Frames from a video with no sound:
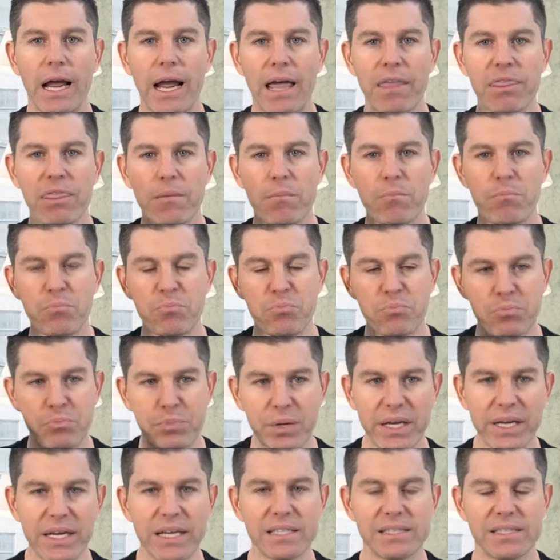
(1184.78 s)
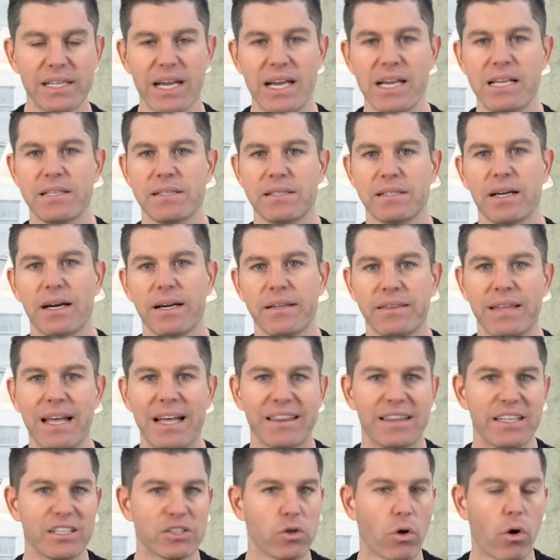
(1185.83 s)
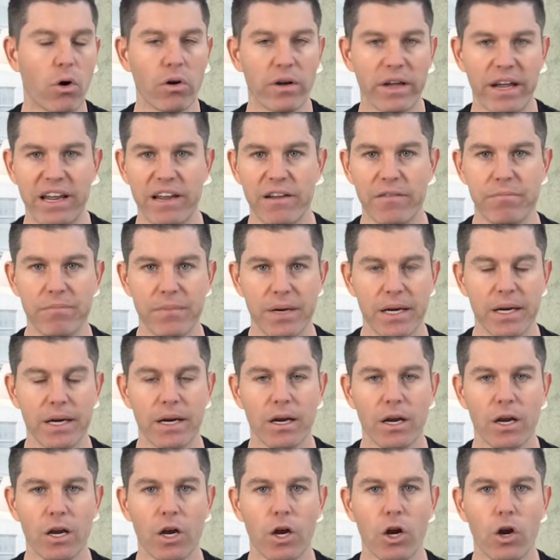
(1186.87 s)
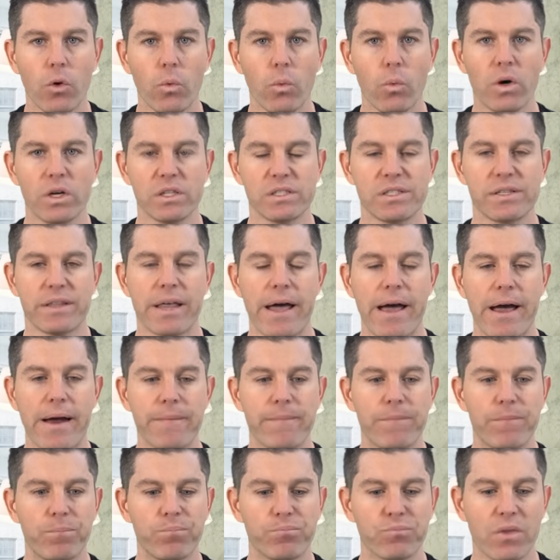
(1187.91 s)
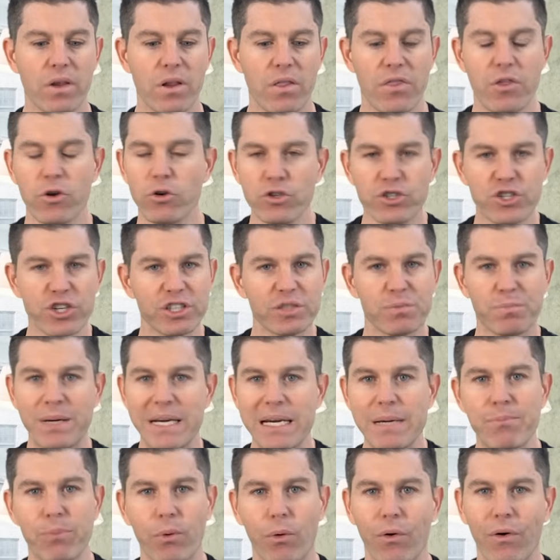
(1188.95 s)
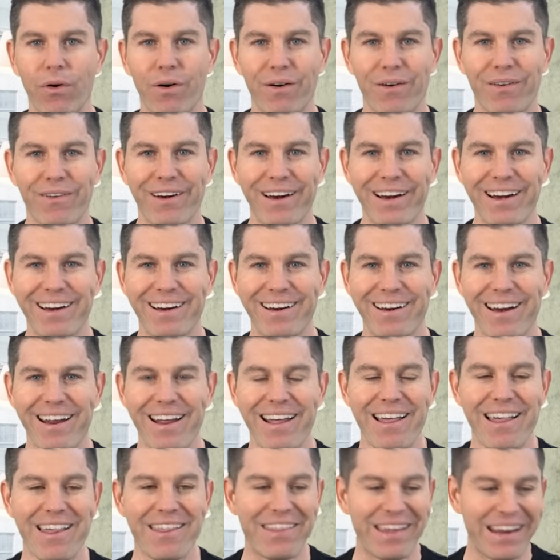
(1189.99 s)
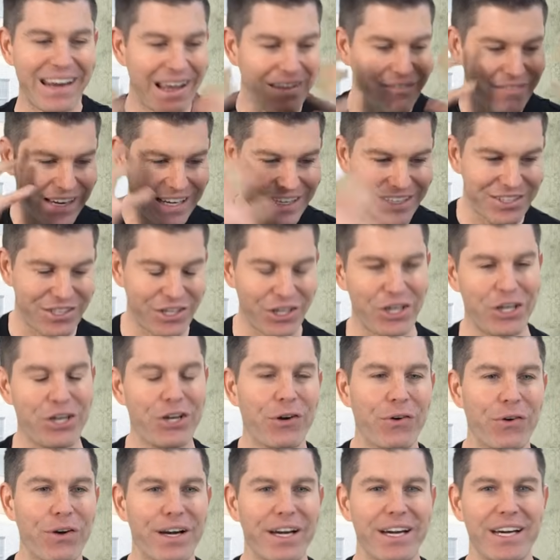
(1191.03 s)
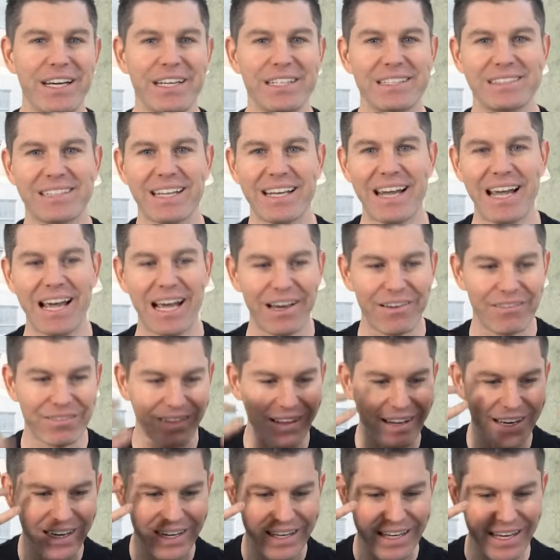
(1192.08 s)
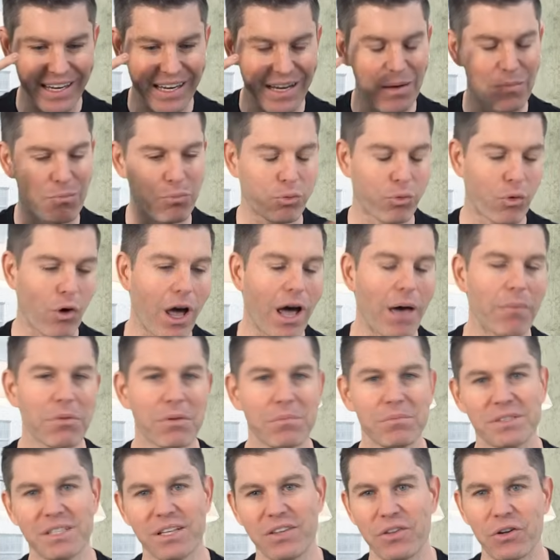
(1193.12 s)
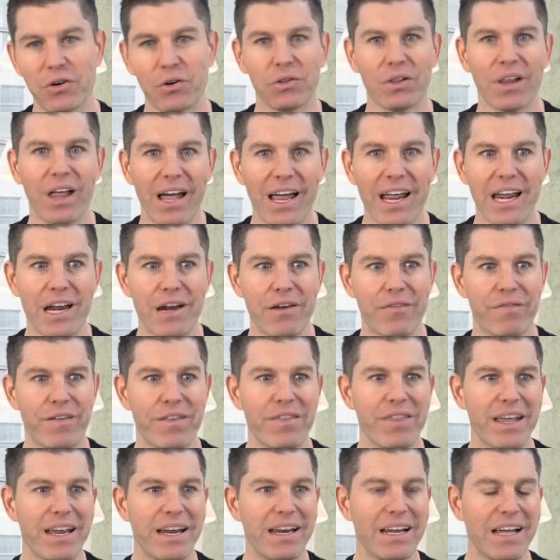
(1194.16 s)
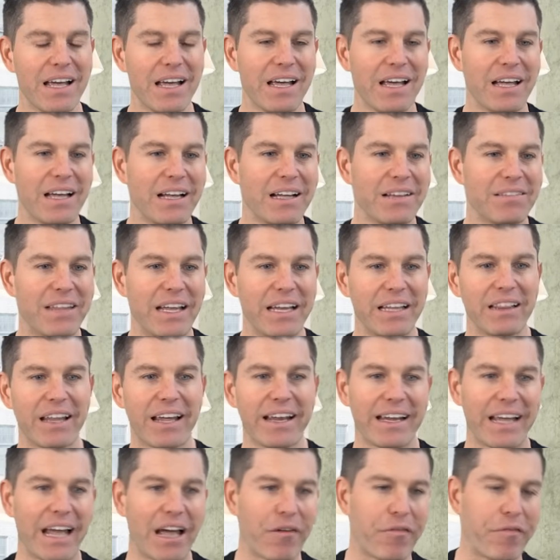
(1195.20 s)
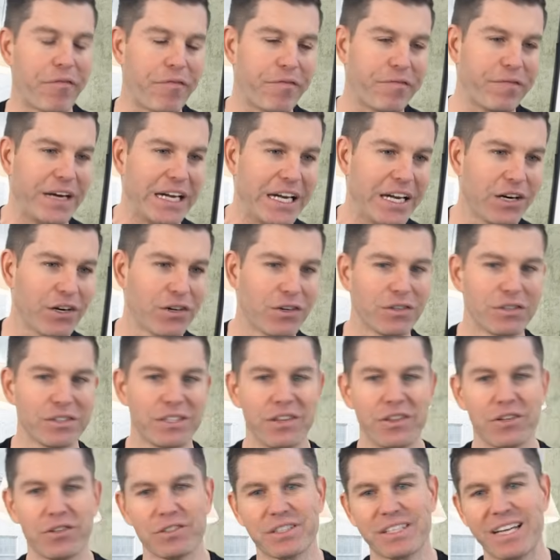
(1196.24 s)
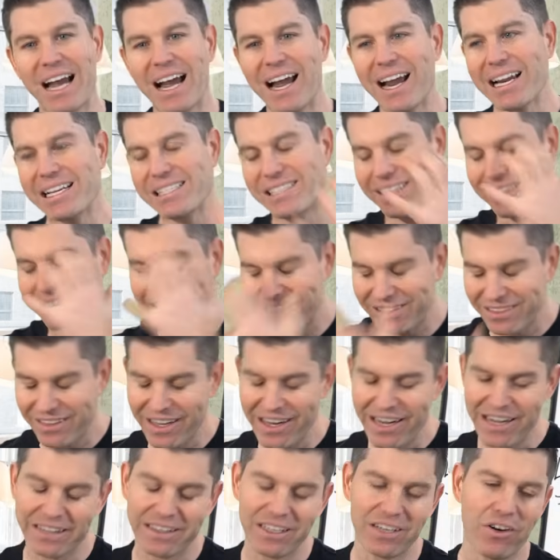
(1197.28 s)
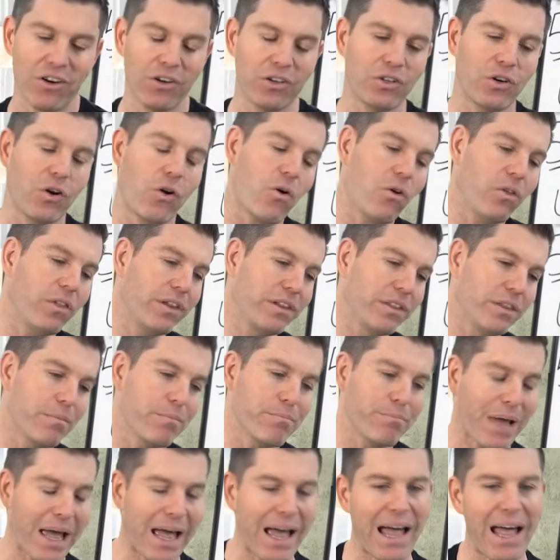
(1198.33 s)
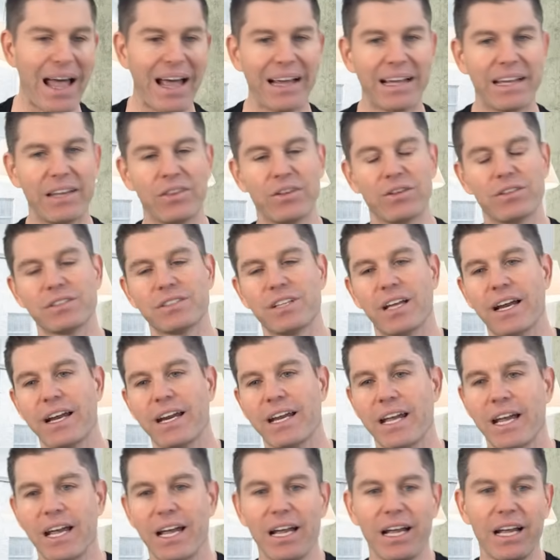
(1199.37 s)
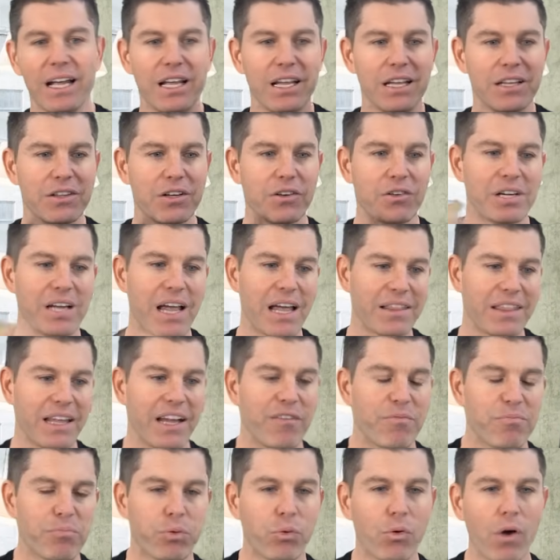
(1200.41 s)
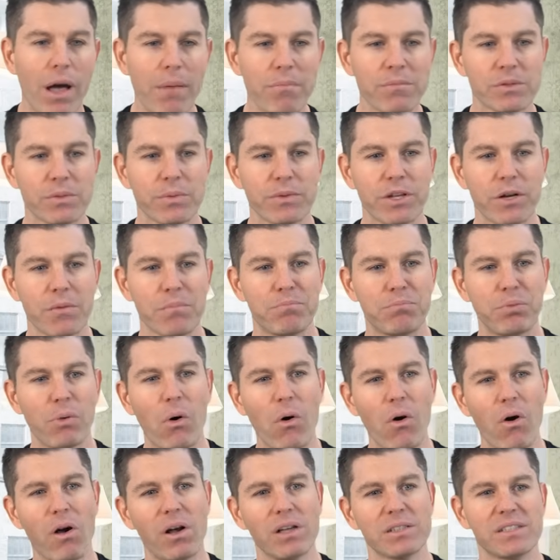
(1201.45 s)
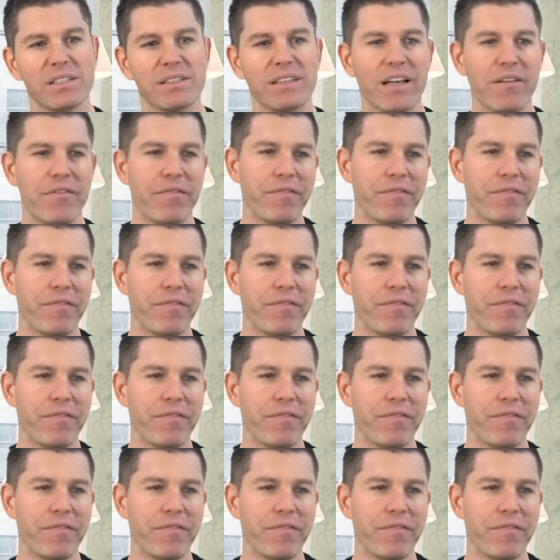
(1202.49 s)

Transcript: And the biggest insight that this all gave me was that they're just people, right? They have insecurities, they have like problems in their life, and they they like have fears and there's guys that they like that aren't calling them back and there's like they have problems with their boss and they